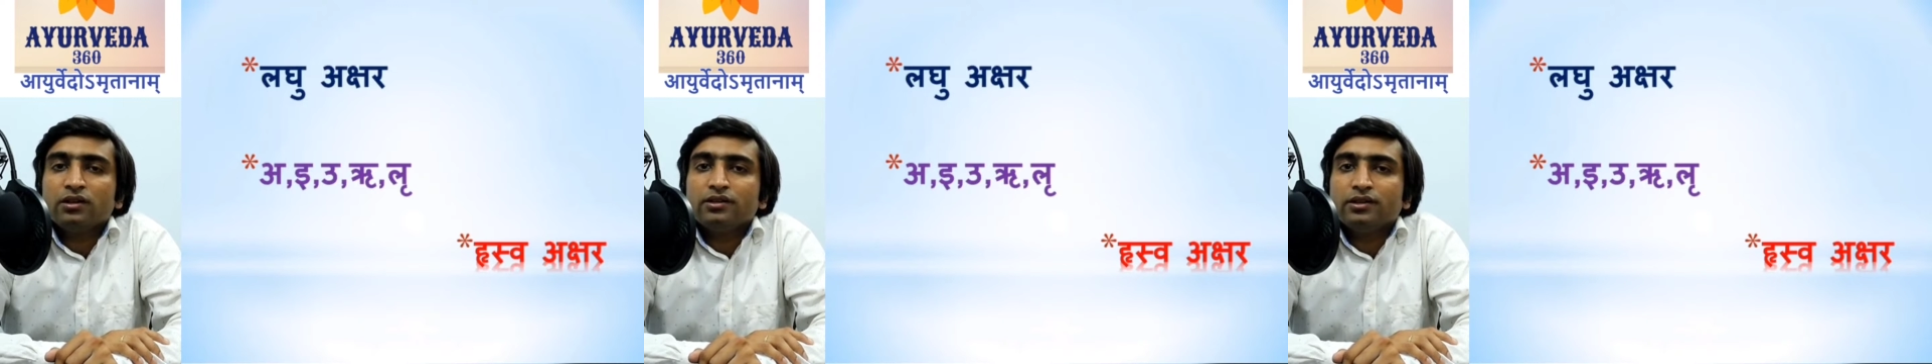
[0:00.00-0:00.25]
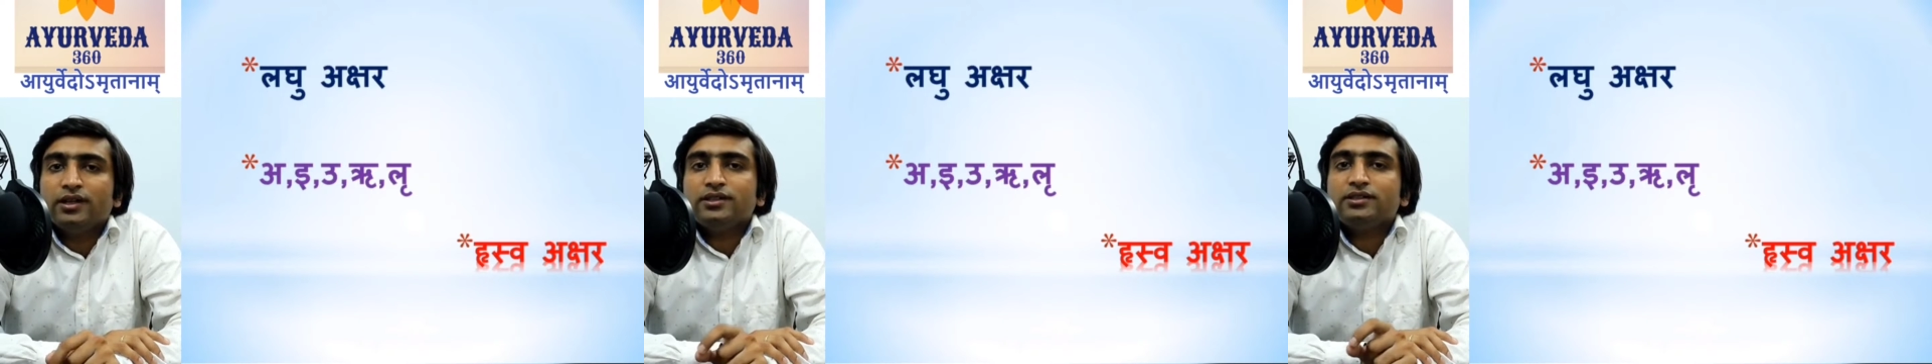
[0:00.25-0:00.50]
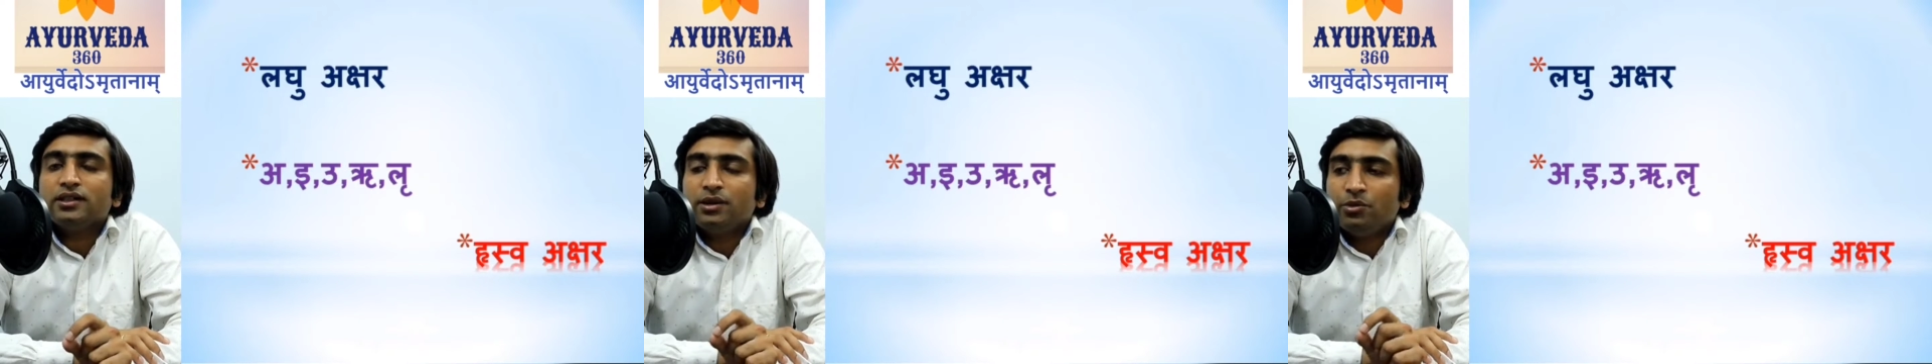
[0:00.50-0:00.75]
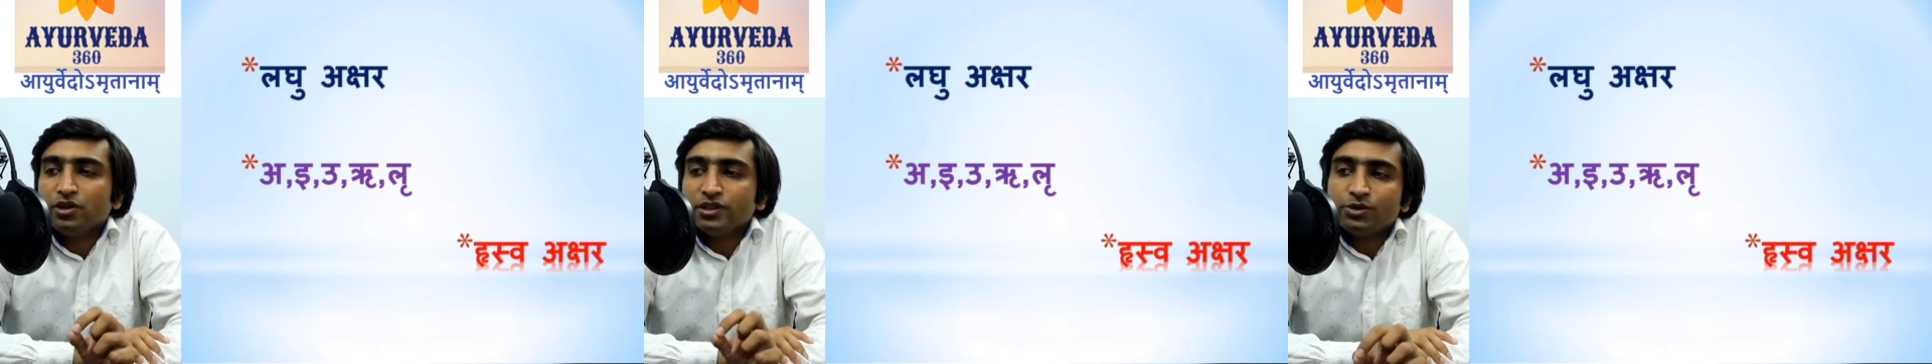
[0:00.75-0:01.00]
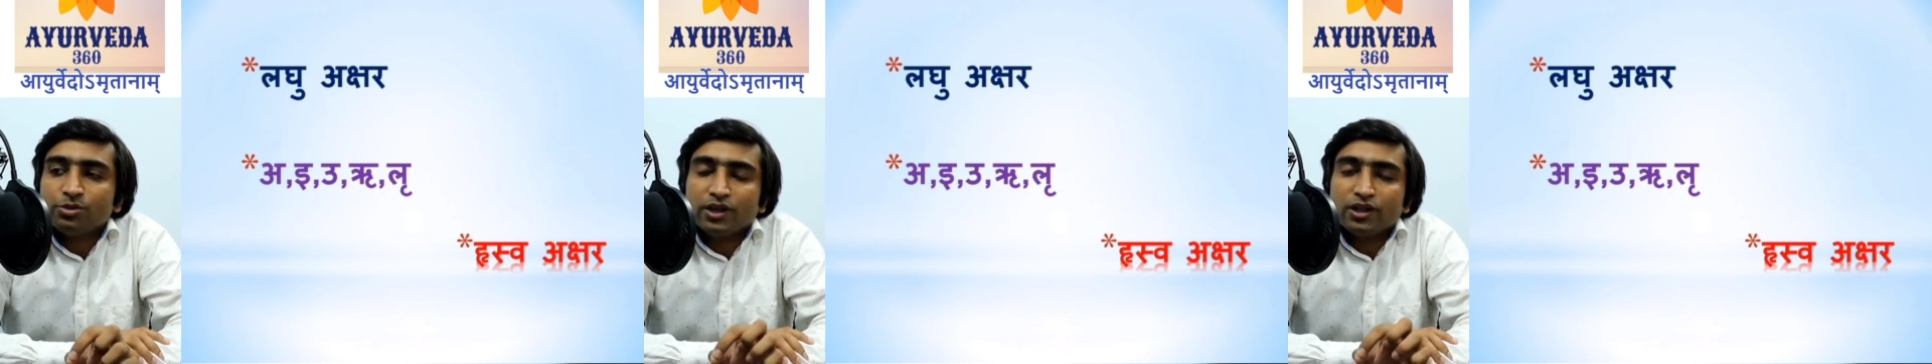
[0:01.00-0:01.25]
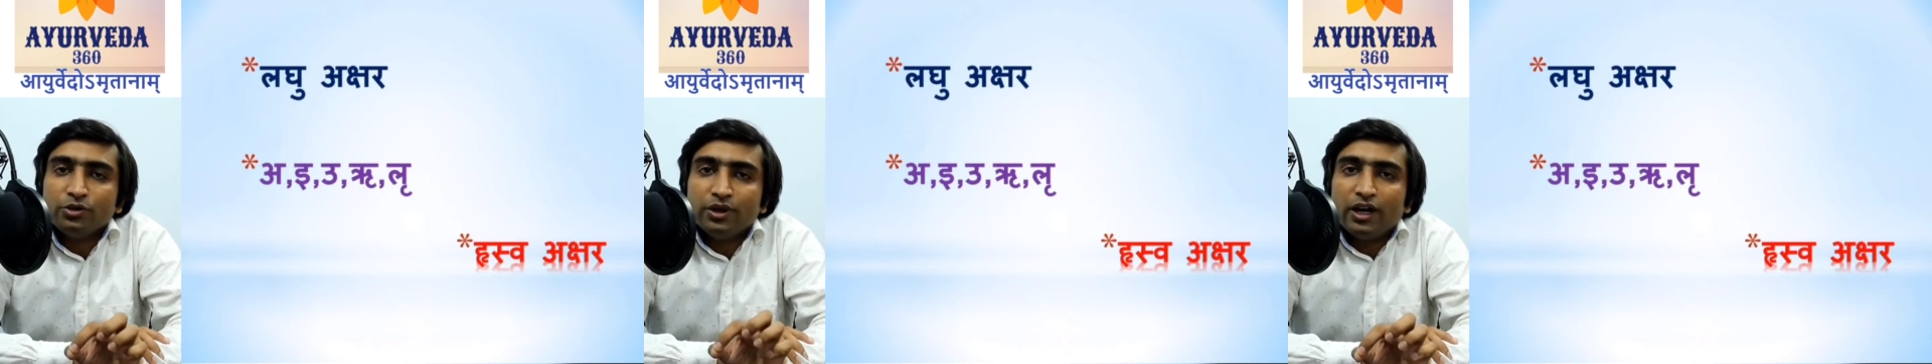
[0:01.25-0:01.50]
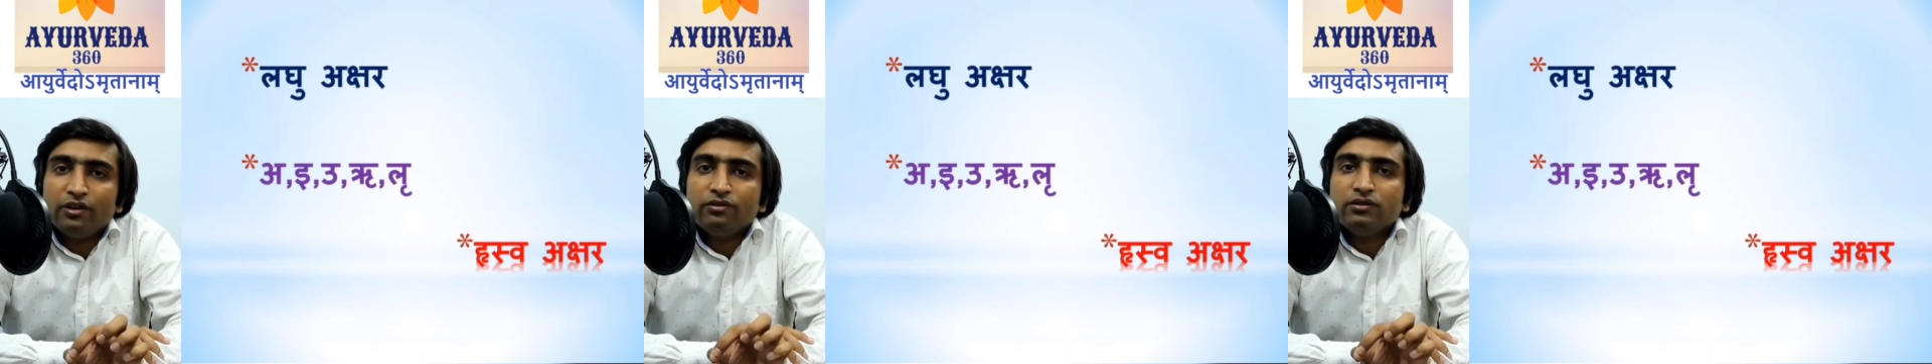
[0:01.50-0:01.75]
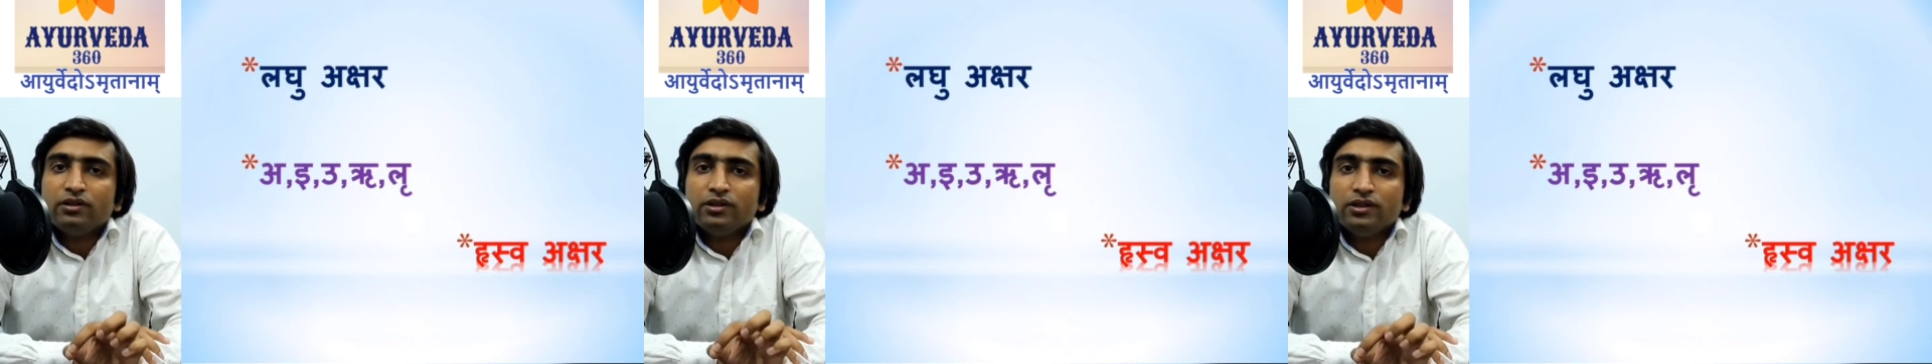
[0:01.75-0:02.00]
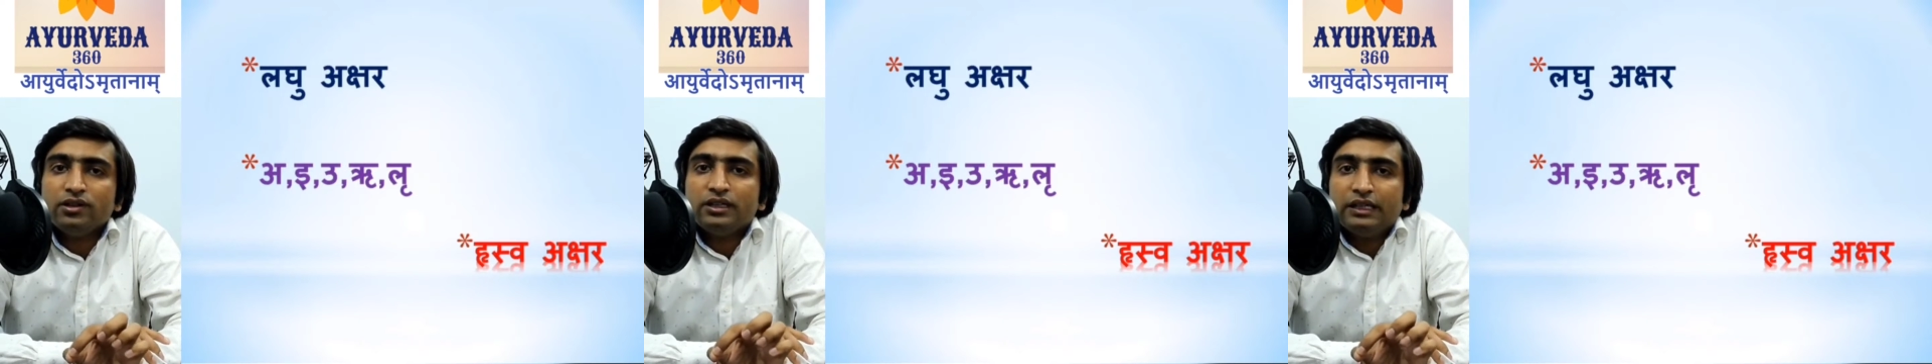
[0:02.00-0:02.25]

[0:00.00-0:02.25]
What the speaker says: That is, among the svara, you have a,